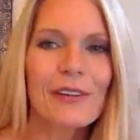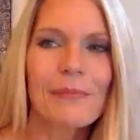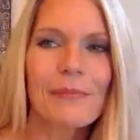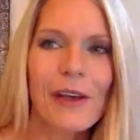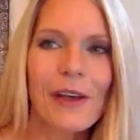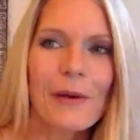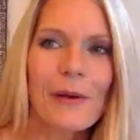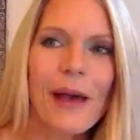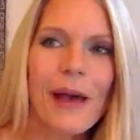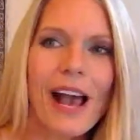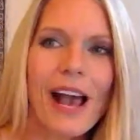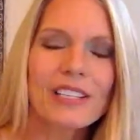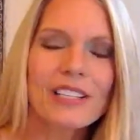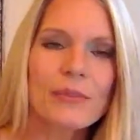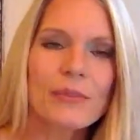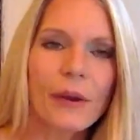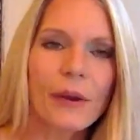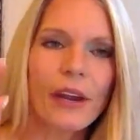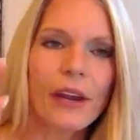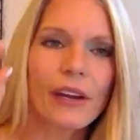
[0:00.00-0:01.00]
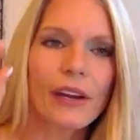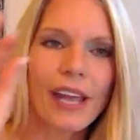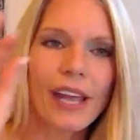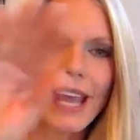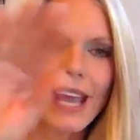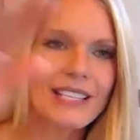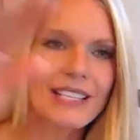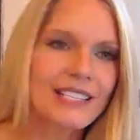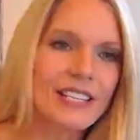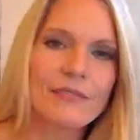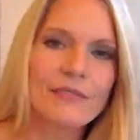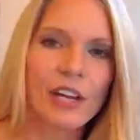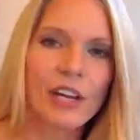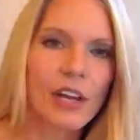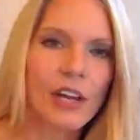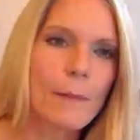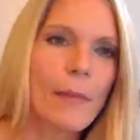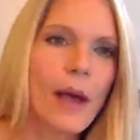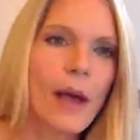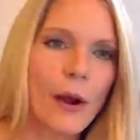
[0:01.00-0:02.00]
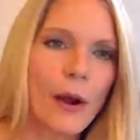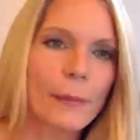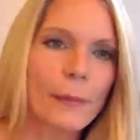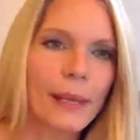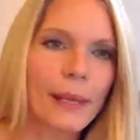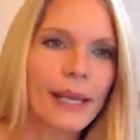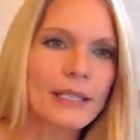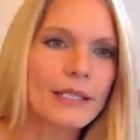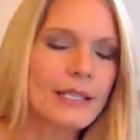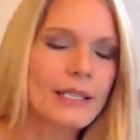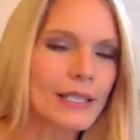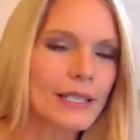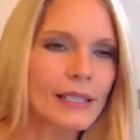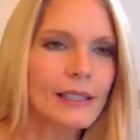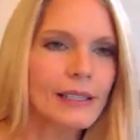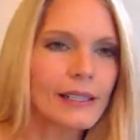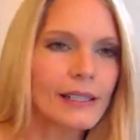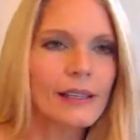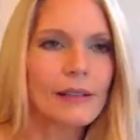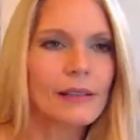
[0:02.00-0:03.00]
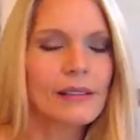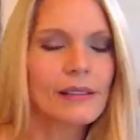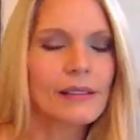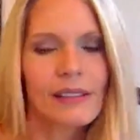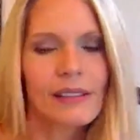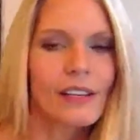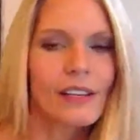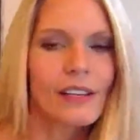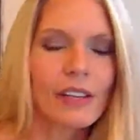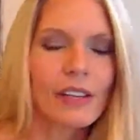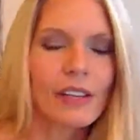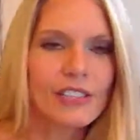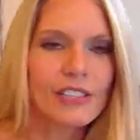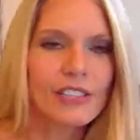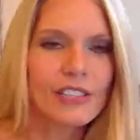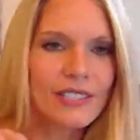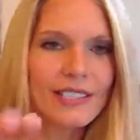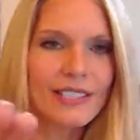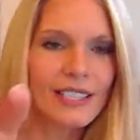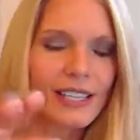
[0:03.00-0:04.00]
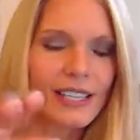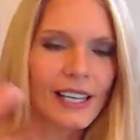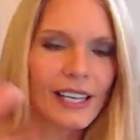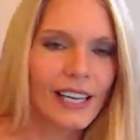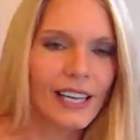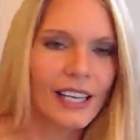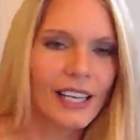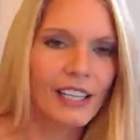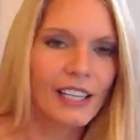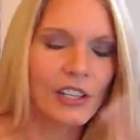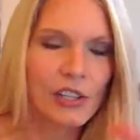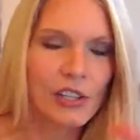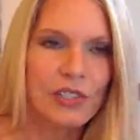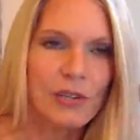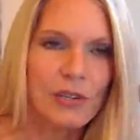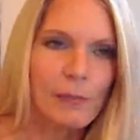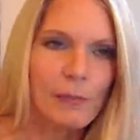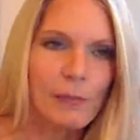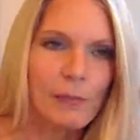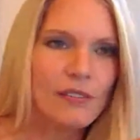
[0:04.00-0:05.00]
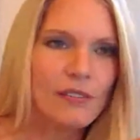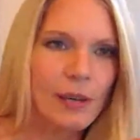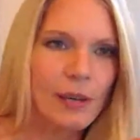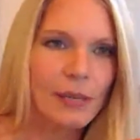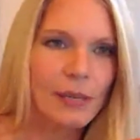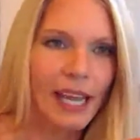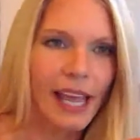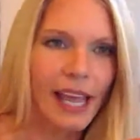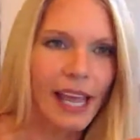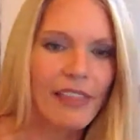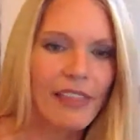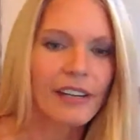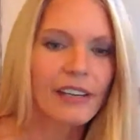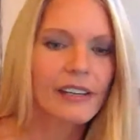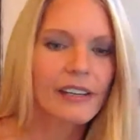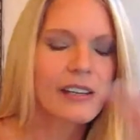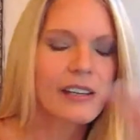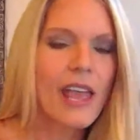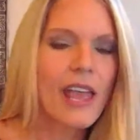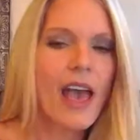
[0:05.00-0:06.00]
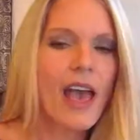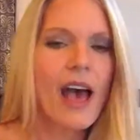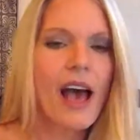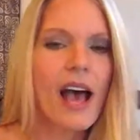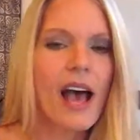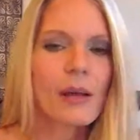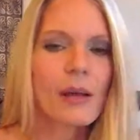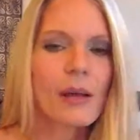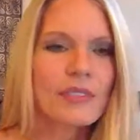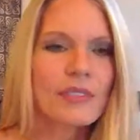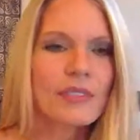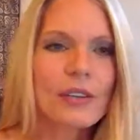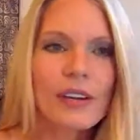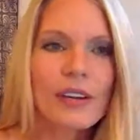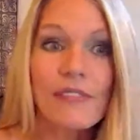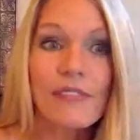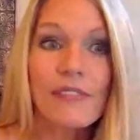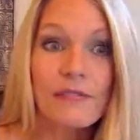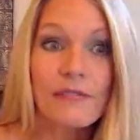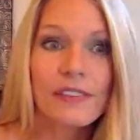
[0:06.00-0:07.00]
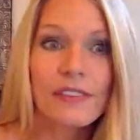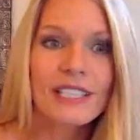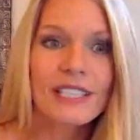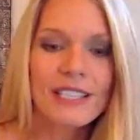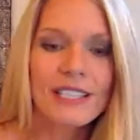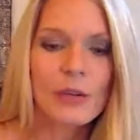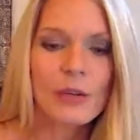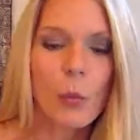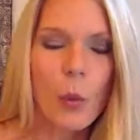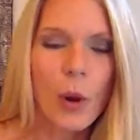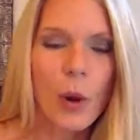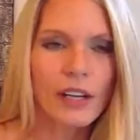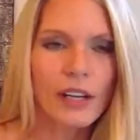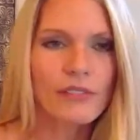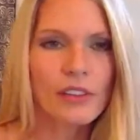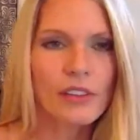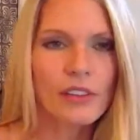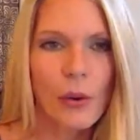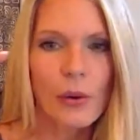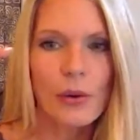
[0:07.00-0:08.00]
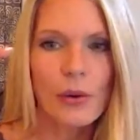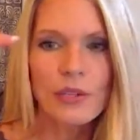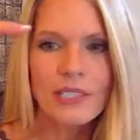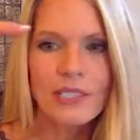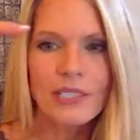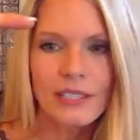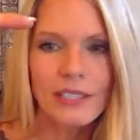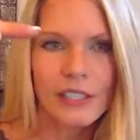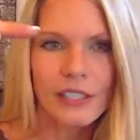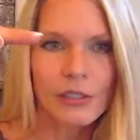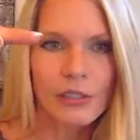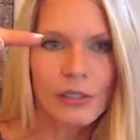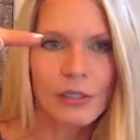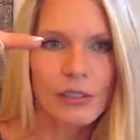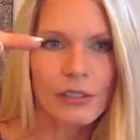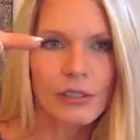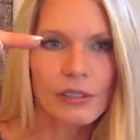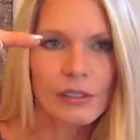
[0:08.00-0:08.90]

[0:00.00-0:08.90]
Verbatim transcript: a mailbox where it has different compartments, and they just stick it in, and there's a bunch of them together. So if it fits in one of those little